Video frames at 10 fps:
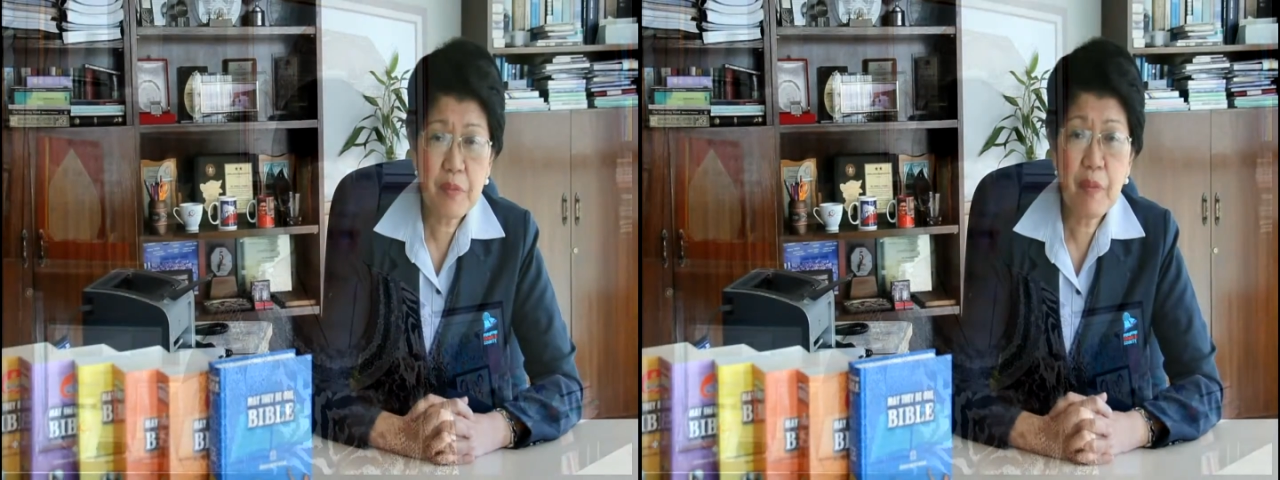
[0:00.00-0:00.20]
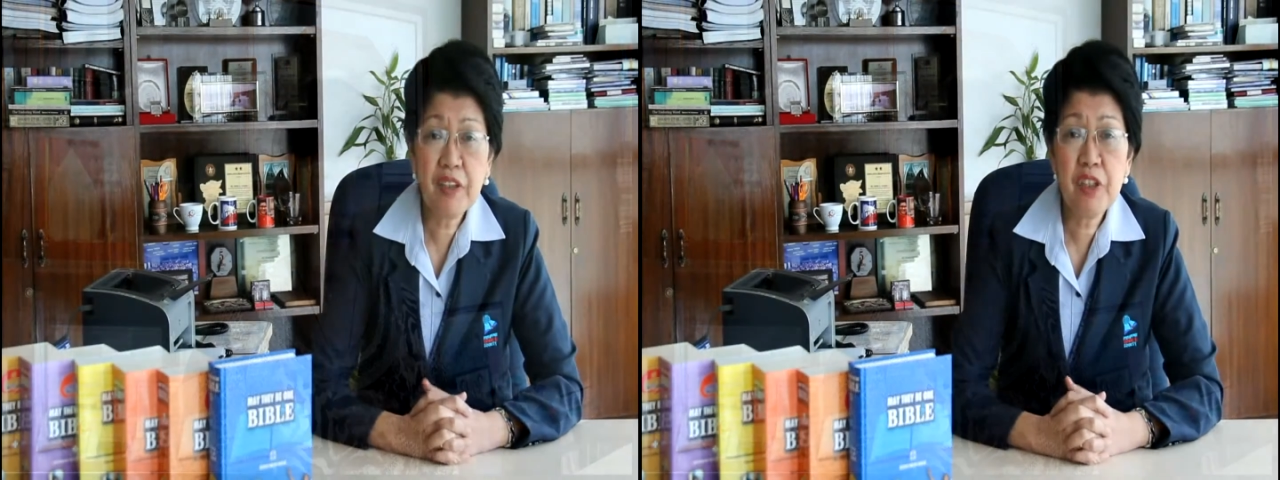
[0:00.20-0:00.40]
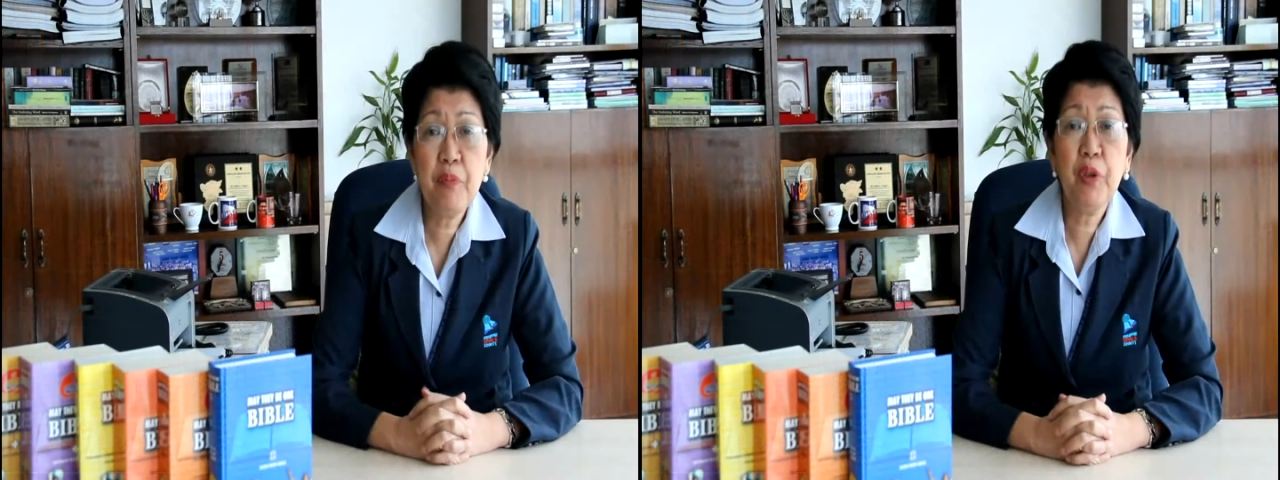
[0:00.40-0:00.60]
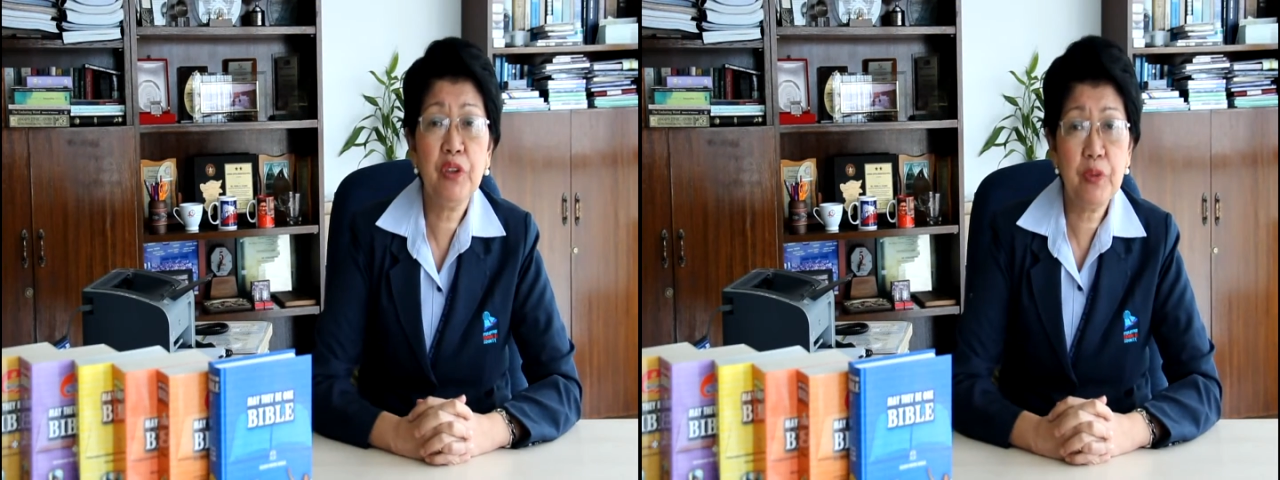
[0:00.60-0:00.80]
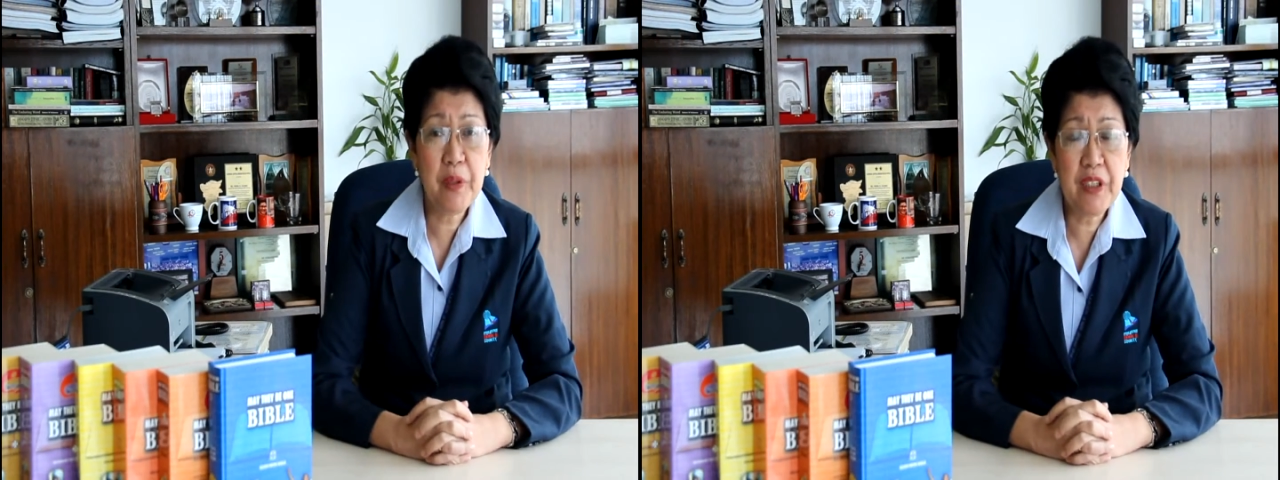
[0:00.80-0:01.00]
is much more
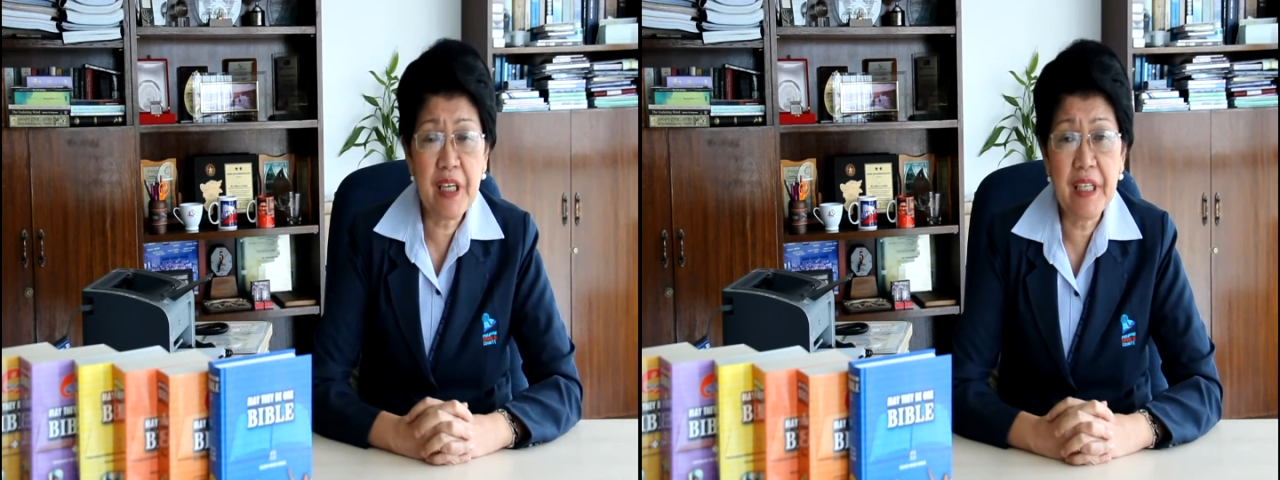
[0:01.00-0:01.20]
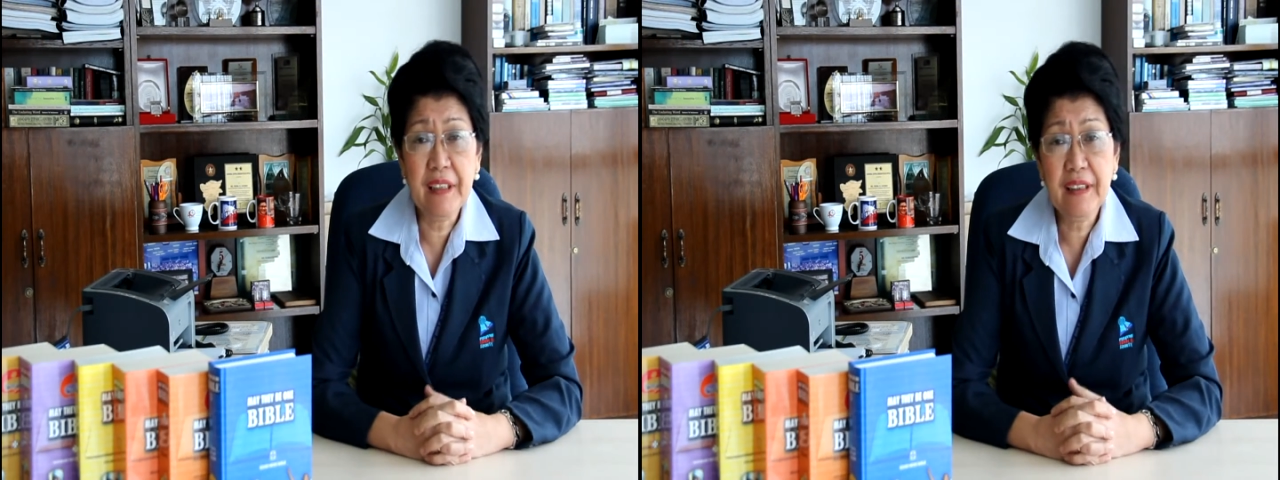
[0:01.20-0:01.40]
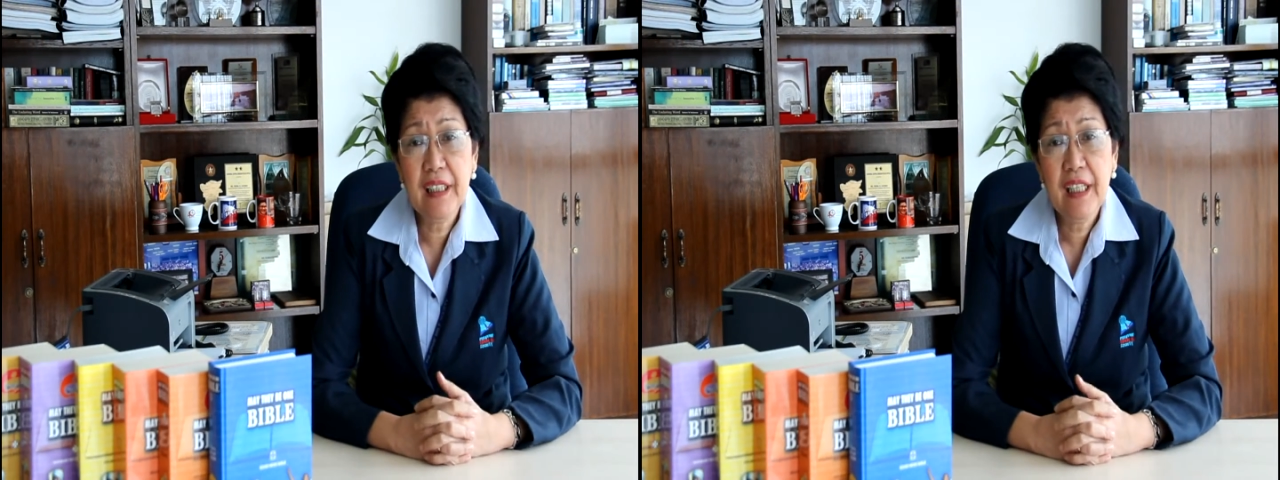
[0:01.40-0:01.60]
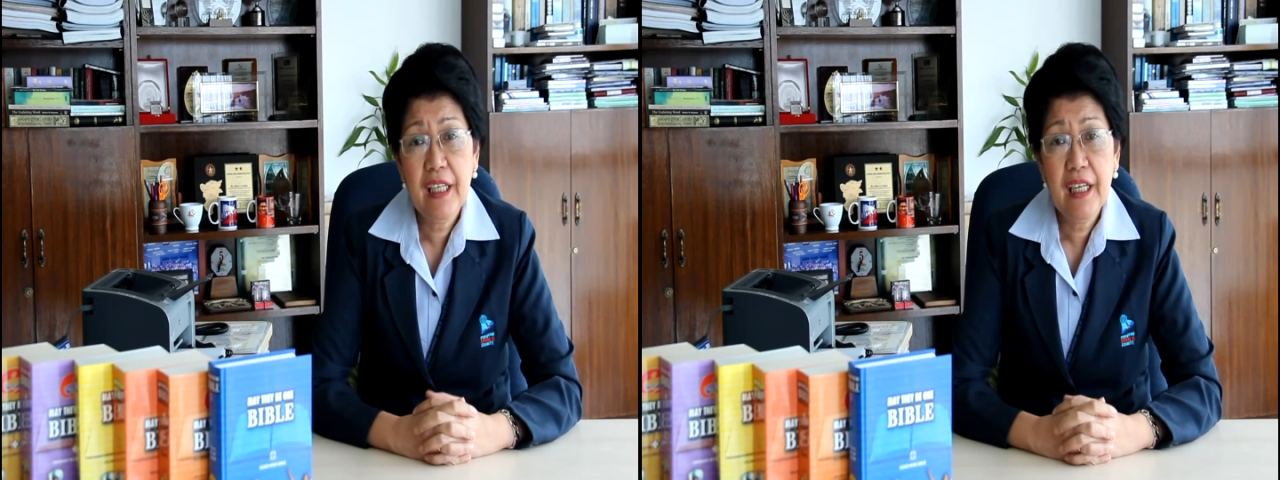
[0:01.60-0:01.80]
to be done